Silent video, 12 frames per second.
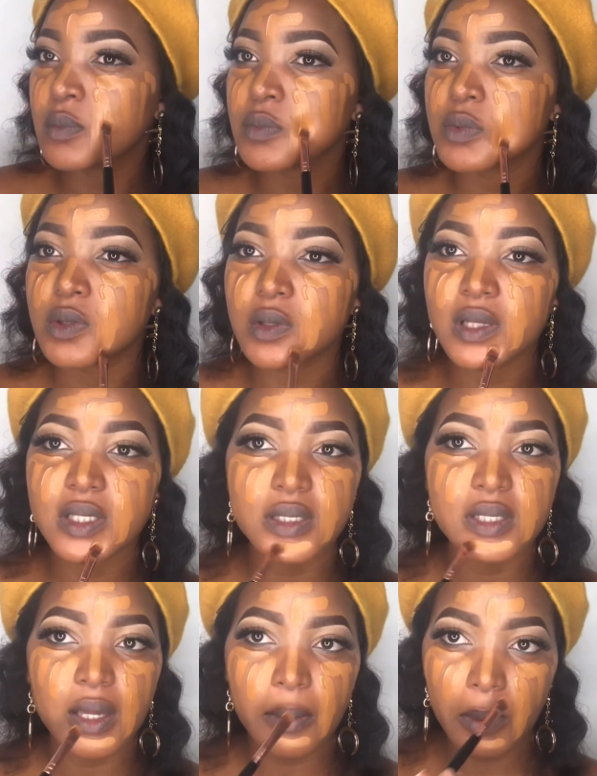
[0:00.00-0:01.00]
So that's
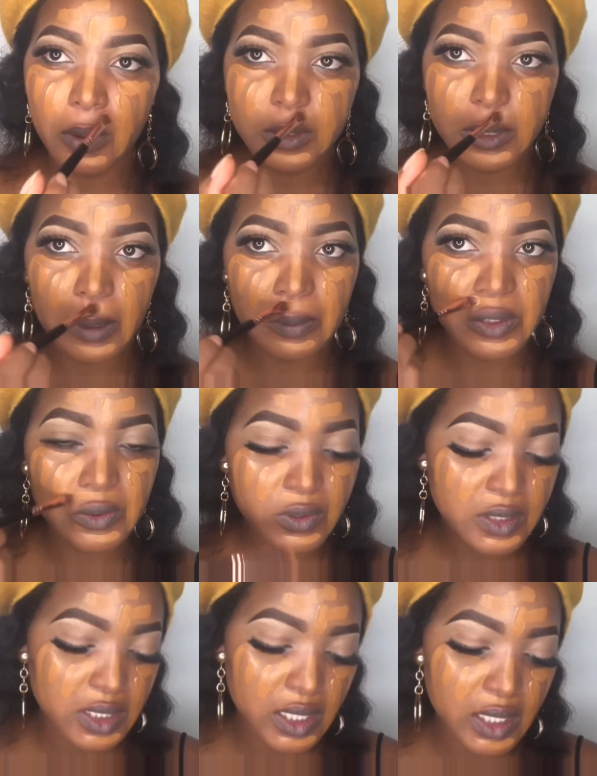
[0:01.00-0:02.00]
the amount I'm
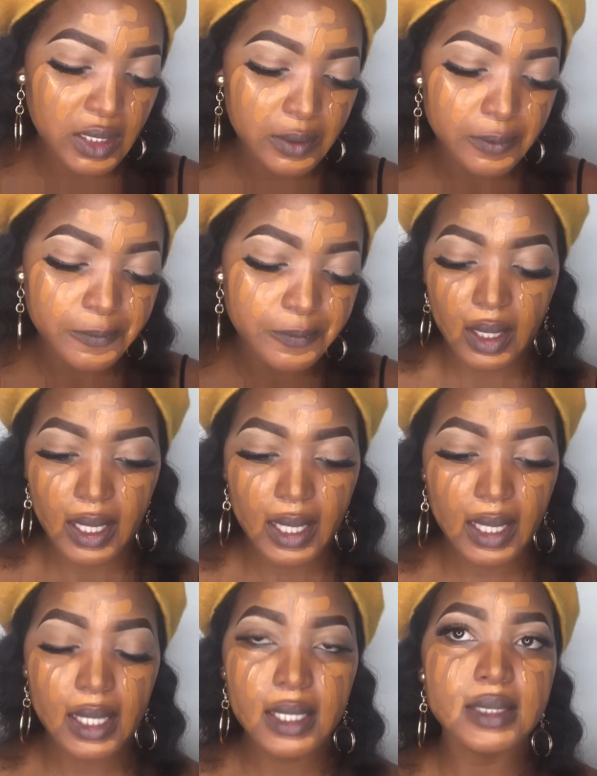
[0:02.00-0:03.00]
using,
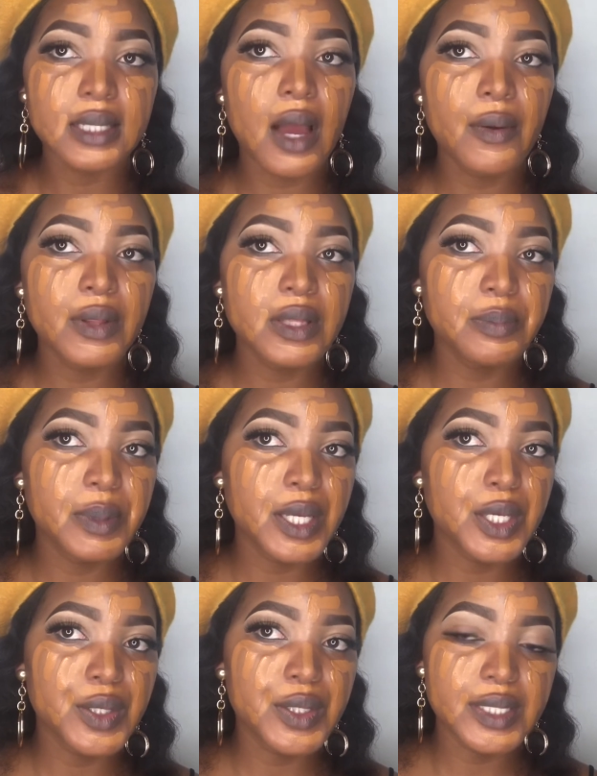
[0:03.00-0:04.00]
and I will be
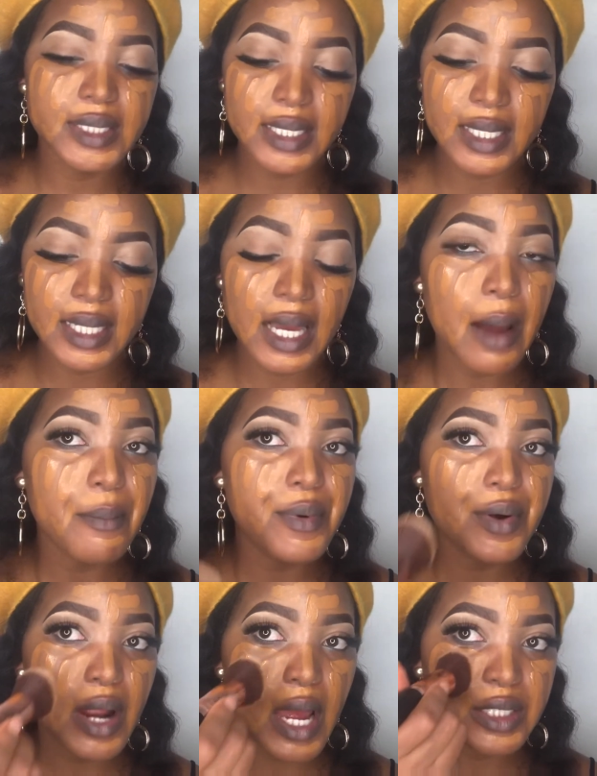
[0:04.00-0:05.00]
using a
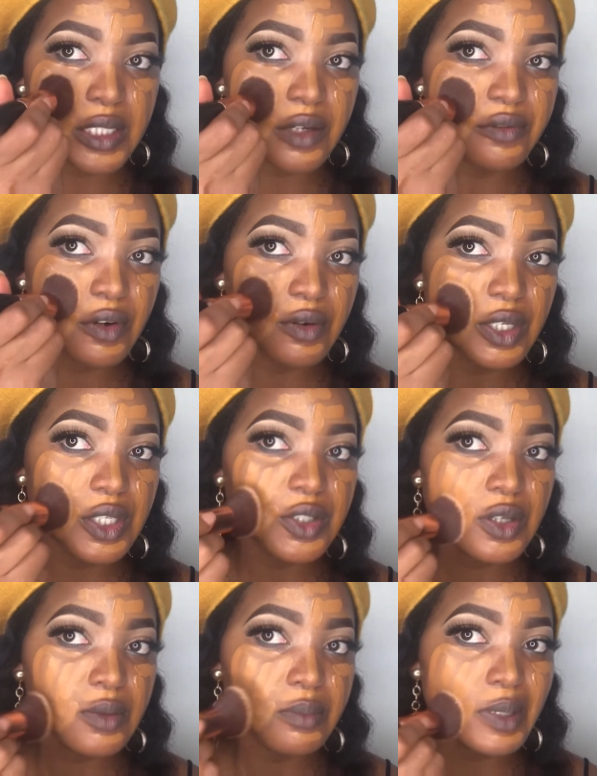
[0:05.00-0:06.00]

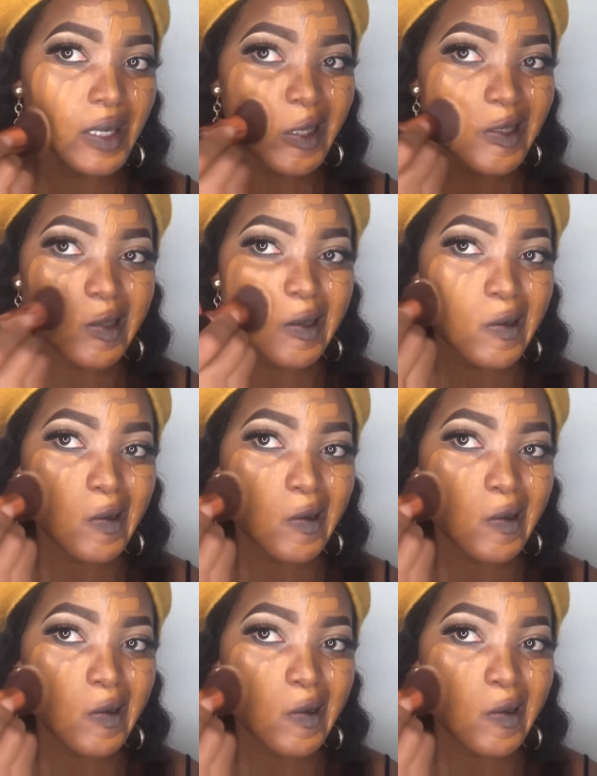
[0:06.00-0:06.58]
foundation brush.